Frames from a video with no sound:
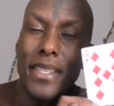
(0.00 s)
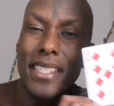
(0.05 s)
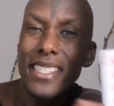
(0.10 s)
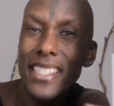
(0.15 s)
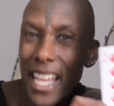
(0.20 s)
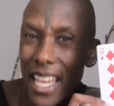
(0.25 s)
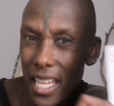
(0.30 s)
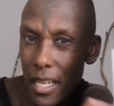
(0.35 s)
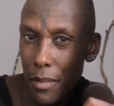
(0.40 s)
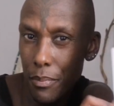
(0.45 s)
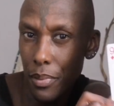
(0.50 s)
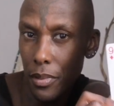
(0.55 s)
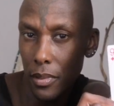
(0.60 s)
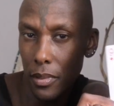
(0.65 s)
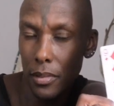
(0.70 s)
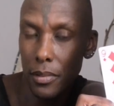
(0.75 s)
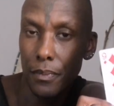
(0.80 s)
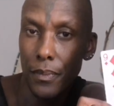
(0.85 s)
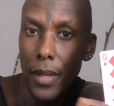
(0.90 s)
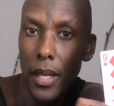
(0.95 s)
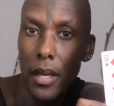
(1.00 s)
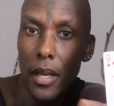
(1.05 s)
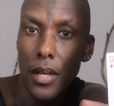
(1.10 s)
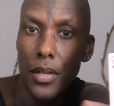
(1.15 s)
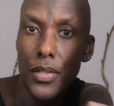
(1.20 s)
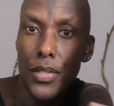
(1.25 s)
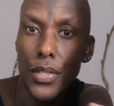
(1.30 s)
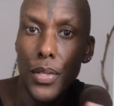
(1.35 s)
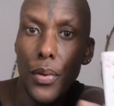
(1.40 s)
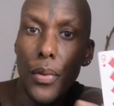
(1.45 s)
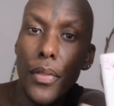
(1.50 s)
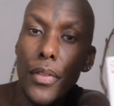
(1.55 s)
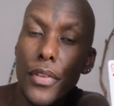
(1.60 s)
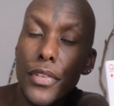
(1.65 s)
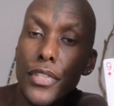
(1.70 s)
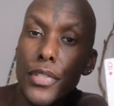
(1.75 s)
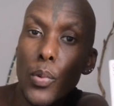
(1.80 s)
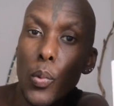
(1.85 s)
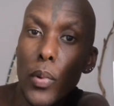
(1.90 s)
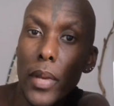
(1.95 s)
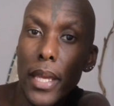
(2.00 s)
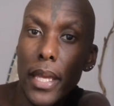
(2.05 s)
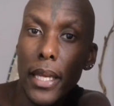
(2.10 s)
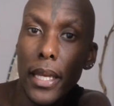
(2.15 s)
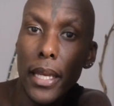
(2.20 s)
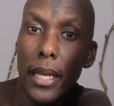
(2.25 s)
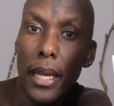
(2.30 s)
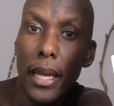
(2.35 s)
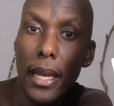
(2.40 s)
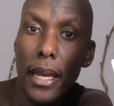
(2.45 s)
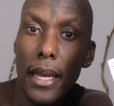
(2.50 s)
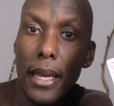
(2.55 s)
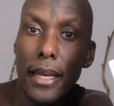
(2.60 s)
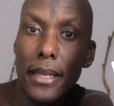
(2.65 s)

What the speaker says: stable. So this week